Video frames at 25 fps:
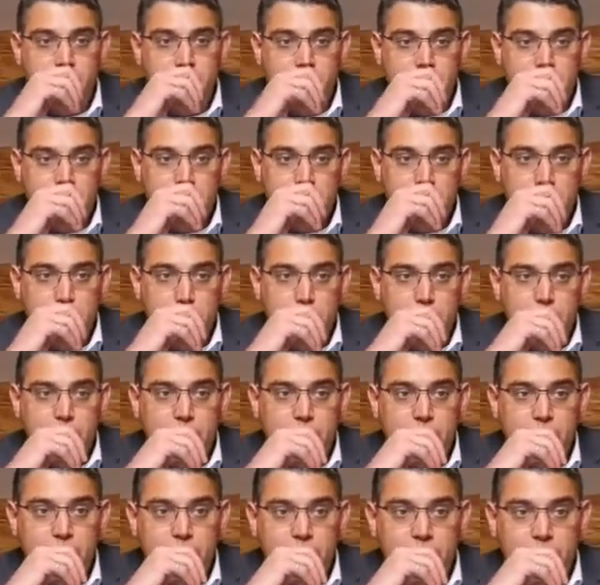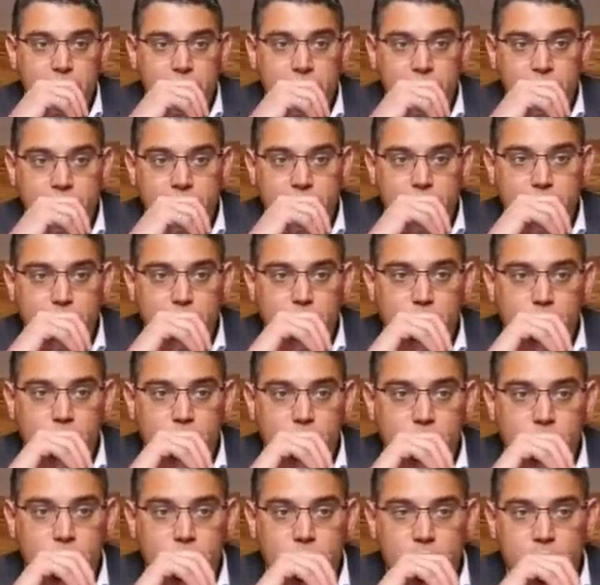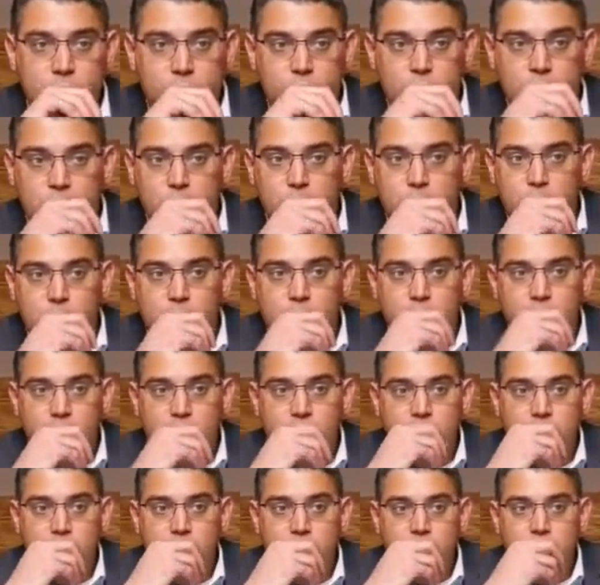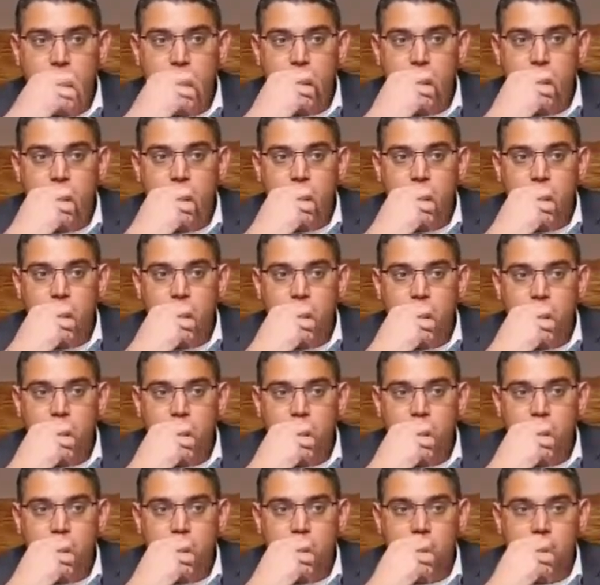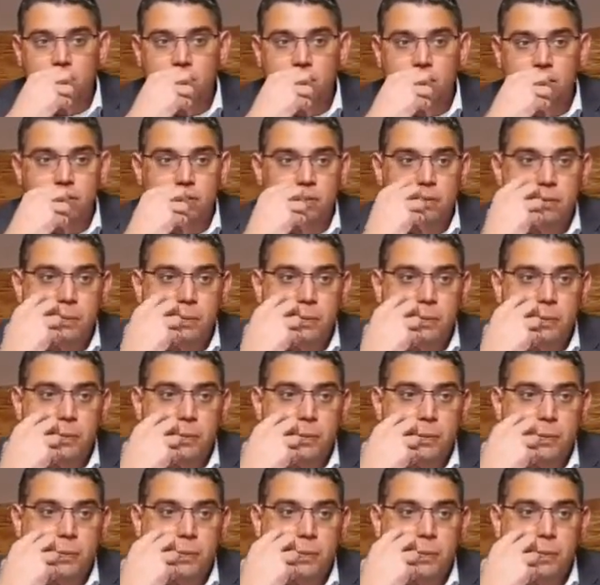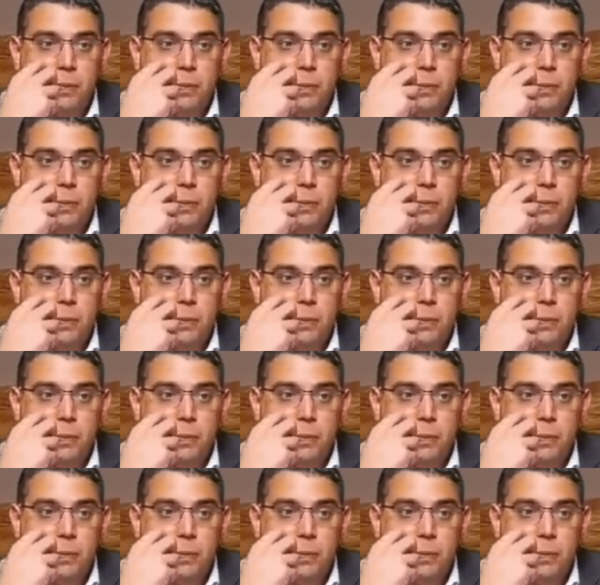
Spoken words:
(not speaking)